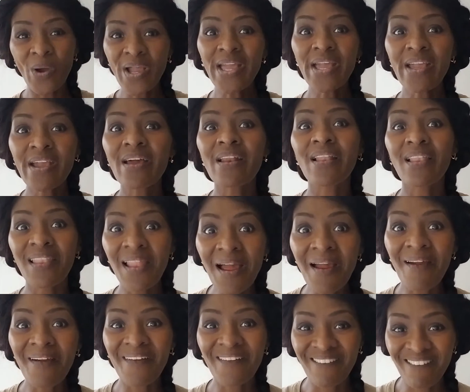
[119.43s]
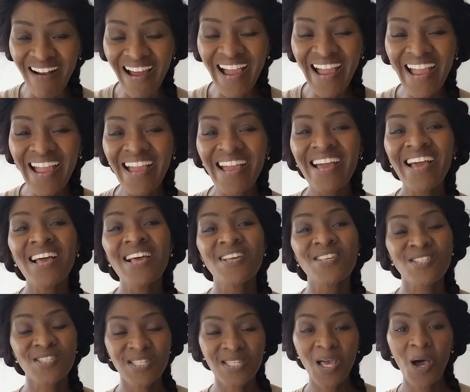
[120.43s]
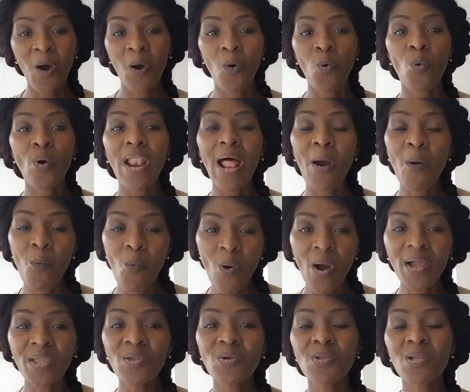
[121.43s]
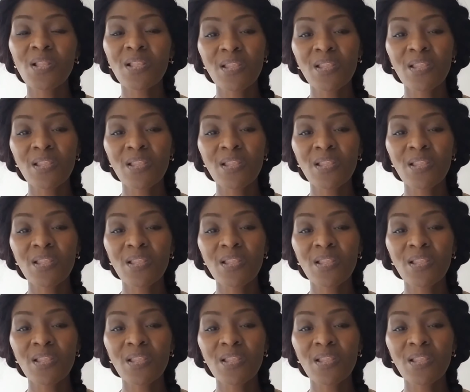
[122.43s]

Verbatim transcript: we here to learn, right? So what I want you